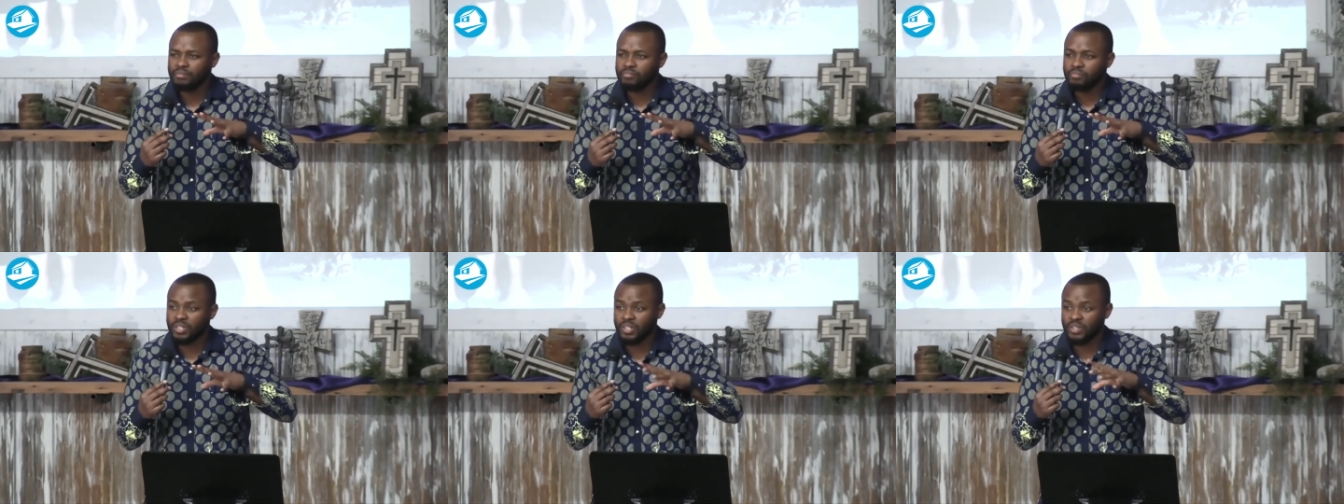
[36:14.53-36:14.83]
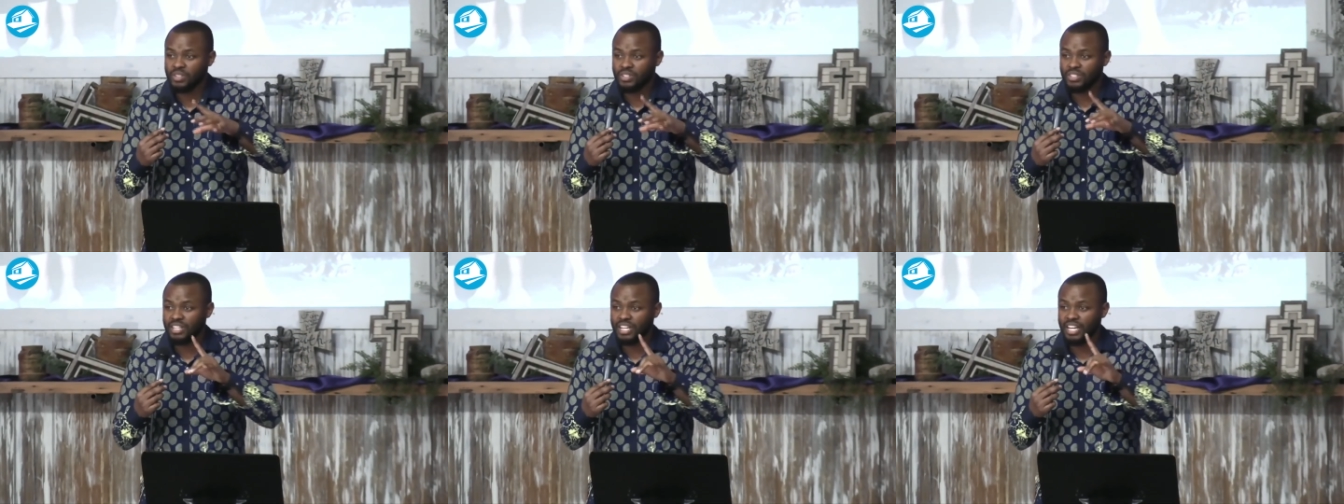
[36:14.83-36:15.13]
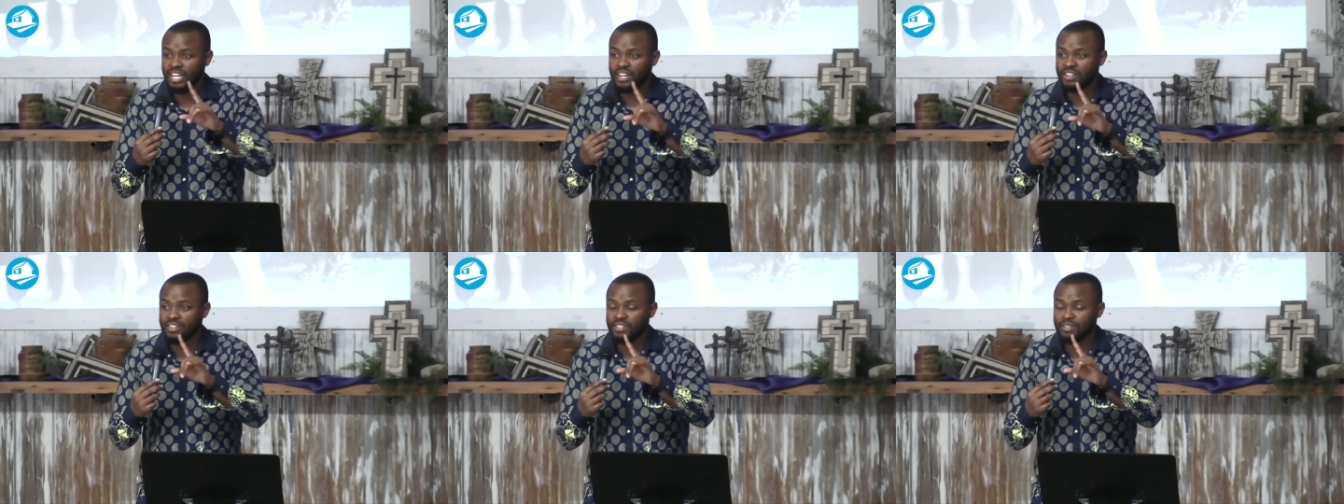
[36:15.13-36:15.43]
Because
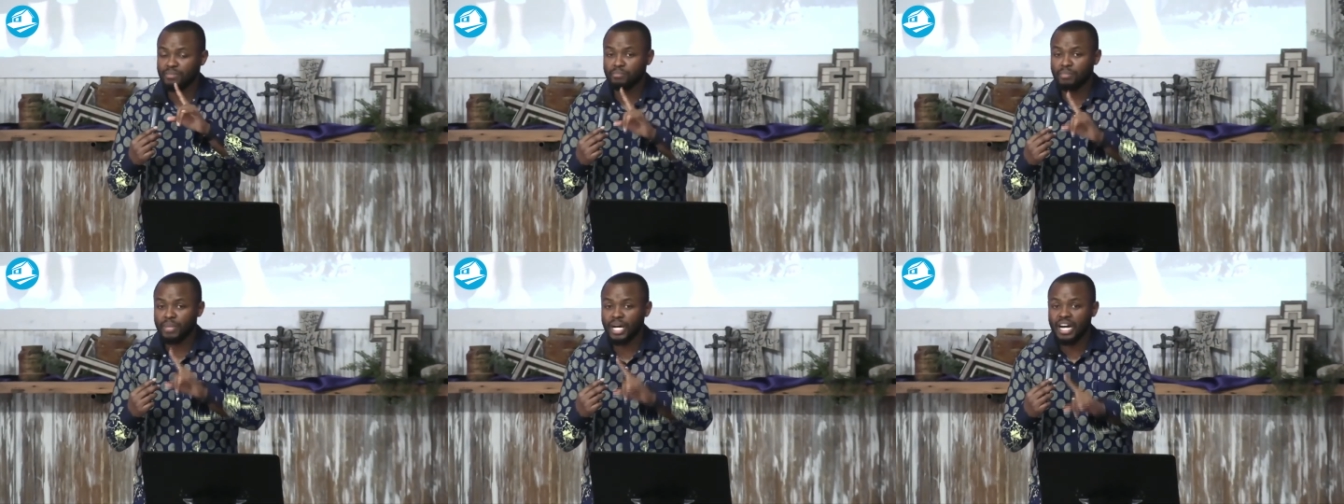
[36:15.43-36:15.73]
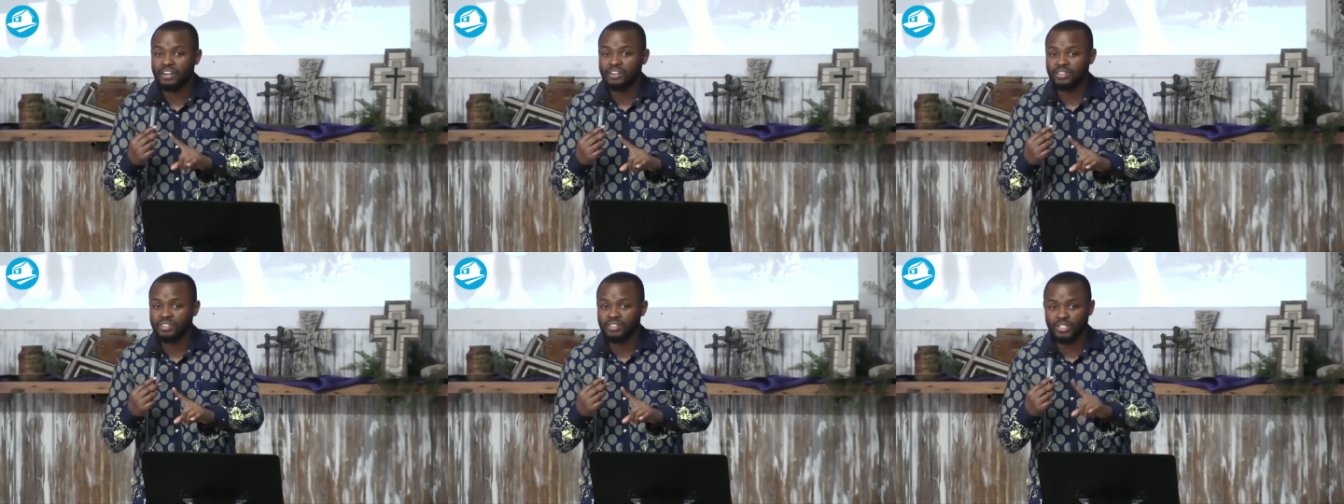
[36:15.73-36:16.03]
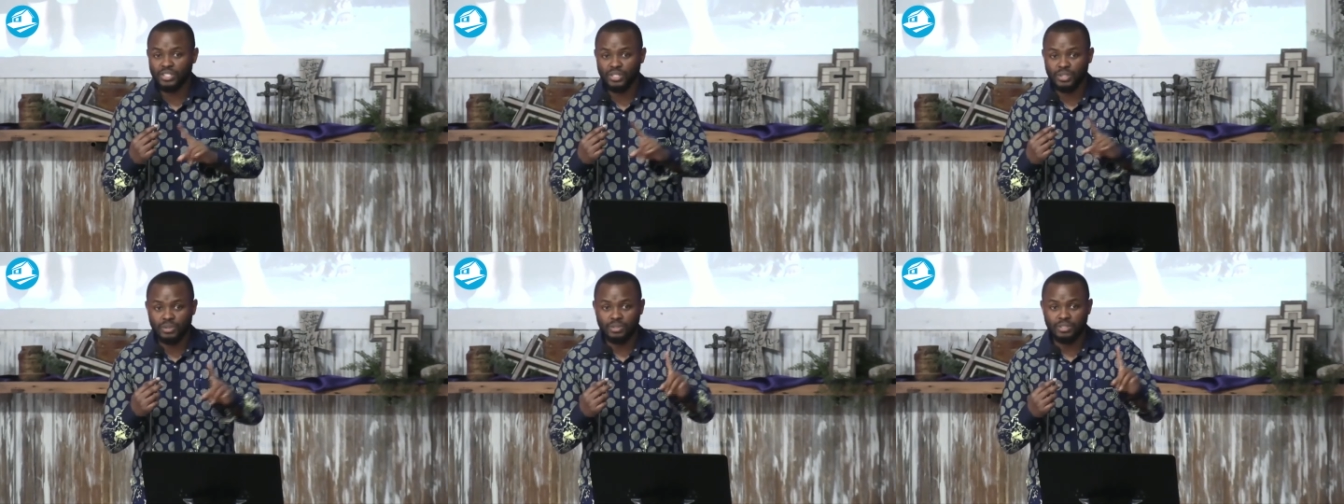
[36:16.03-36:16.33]
theirs
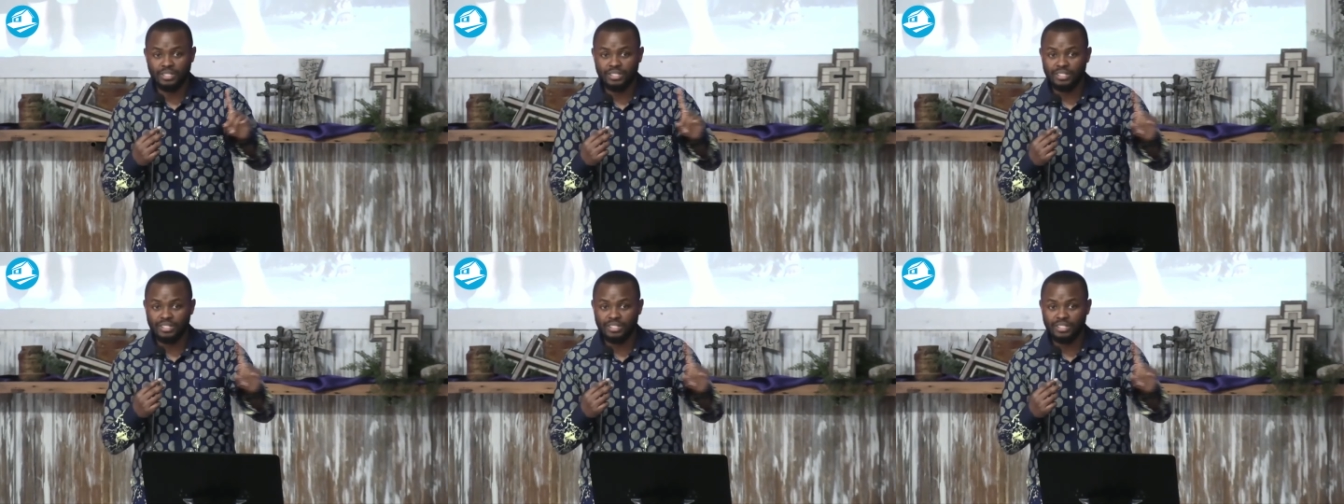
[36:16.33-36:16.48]
matters, yours